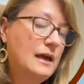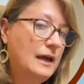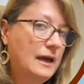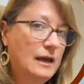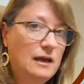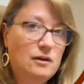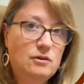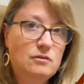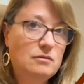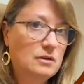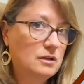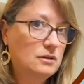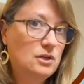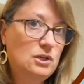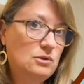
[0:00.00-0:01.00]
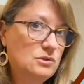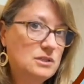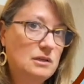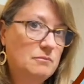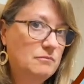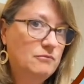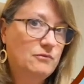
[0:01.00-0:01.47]
and could use
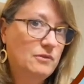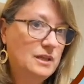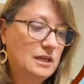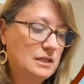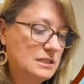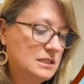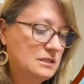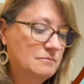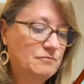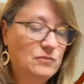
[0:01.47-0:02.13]
them for this,